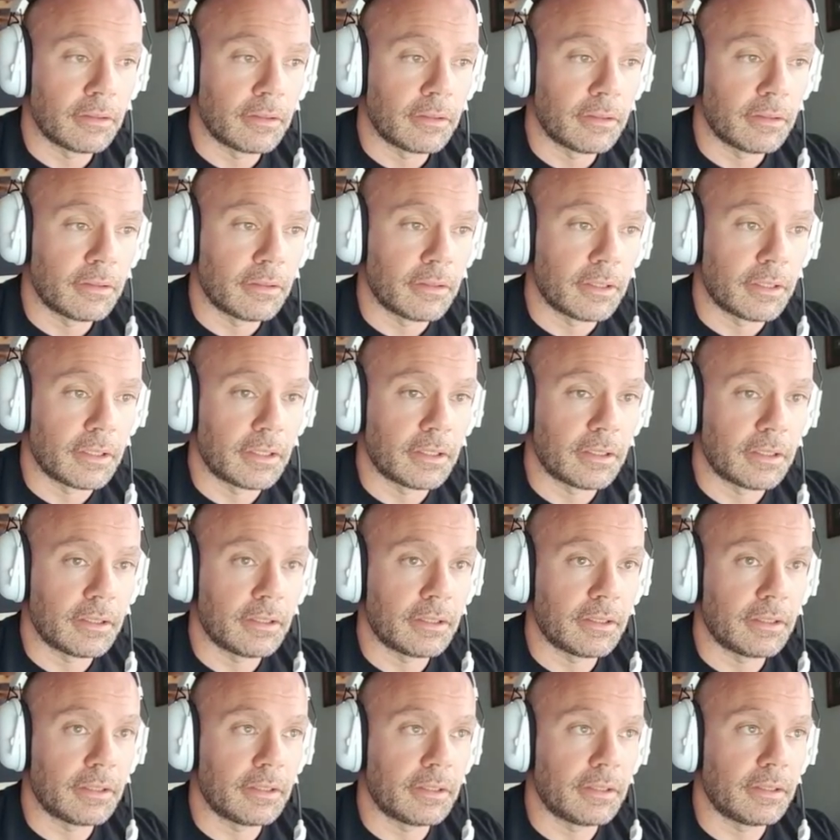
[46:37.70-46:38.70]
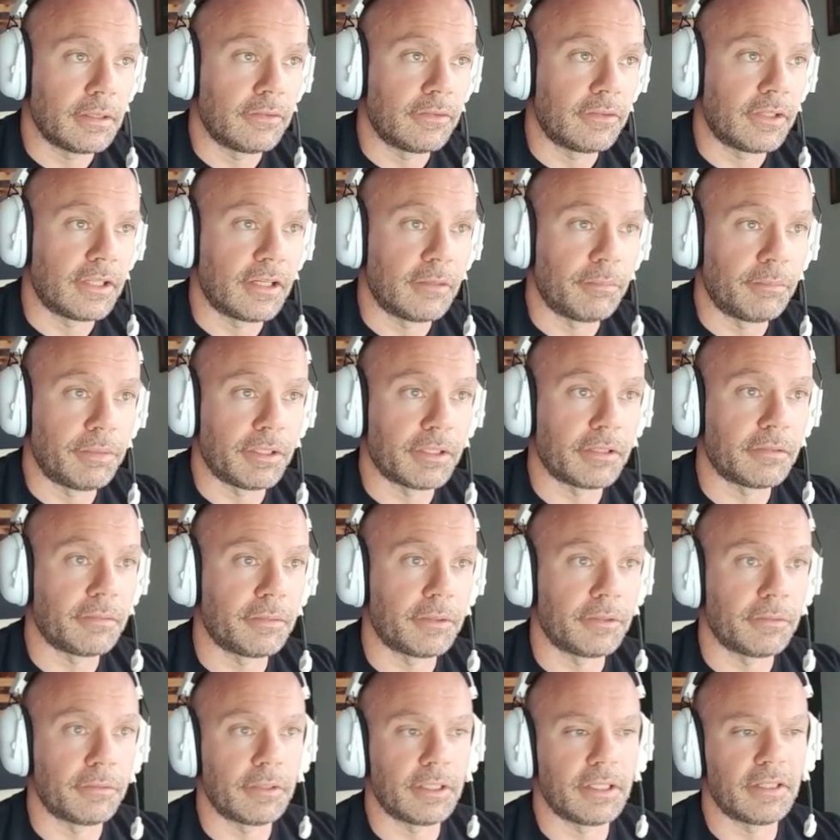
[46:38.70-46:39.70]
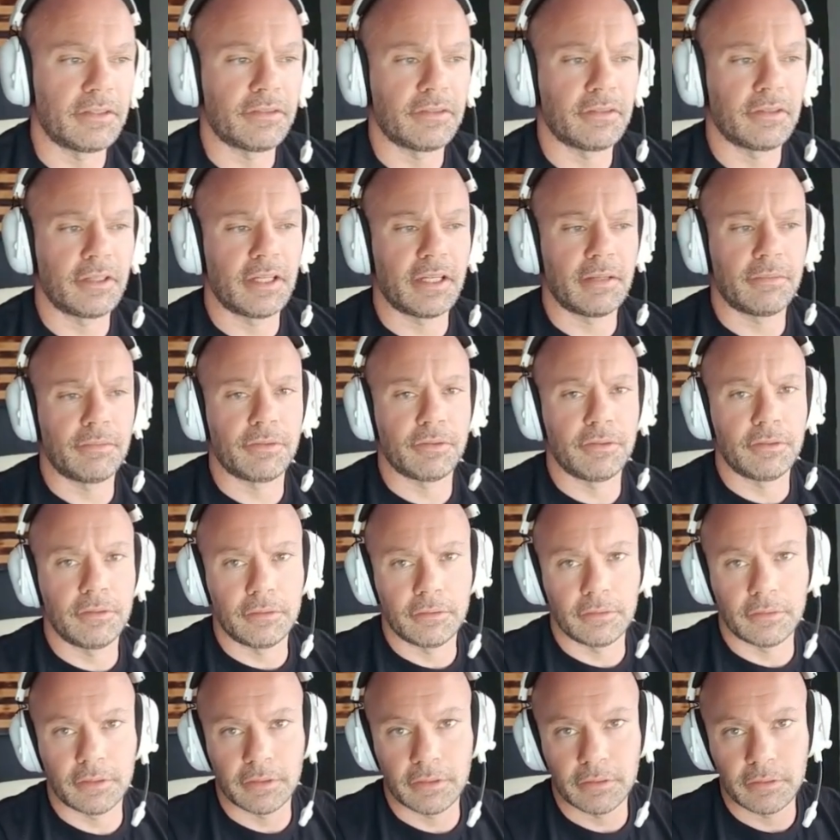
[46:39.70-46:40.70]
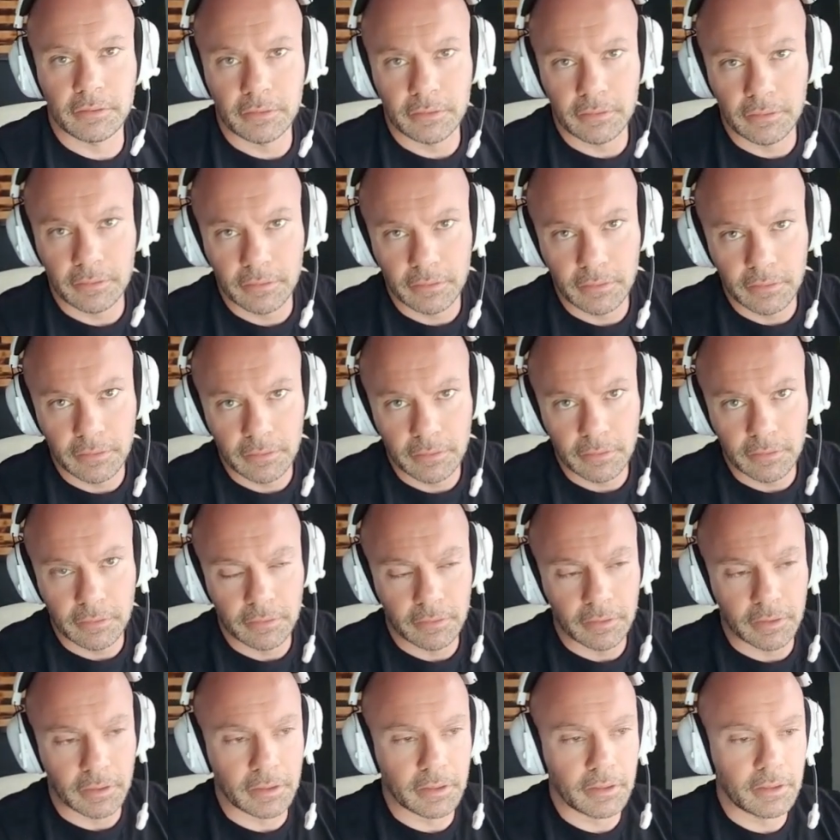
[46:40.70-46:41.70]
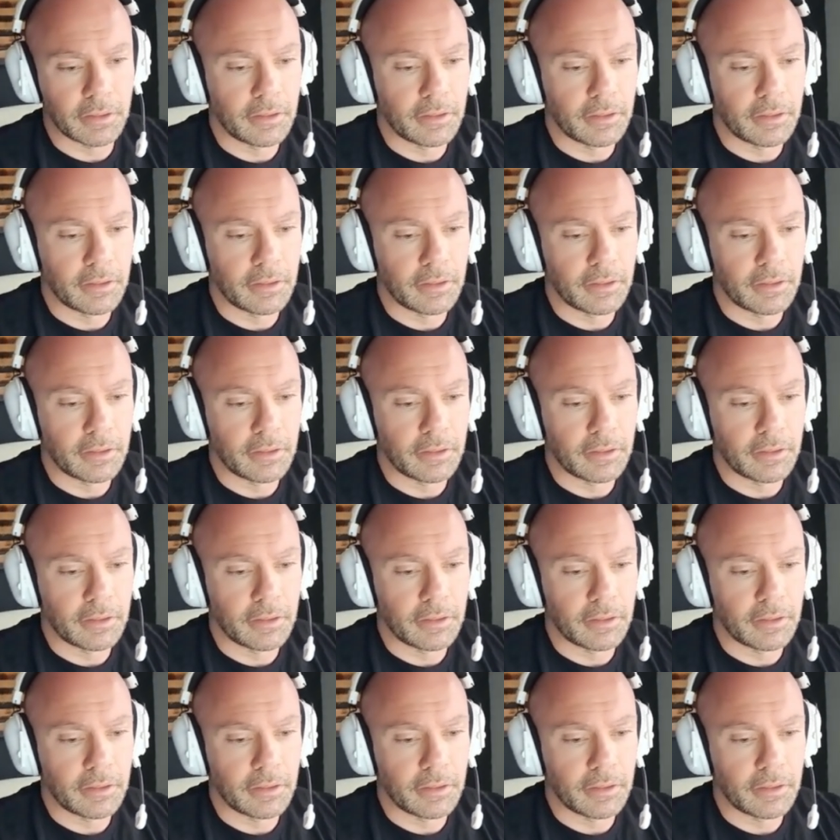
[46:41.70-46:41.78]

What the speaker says: All right. Is that applicable to wrestling? Absolutely. Okay.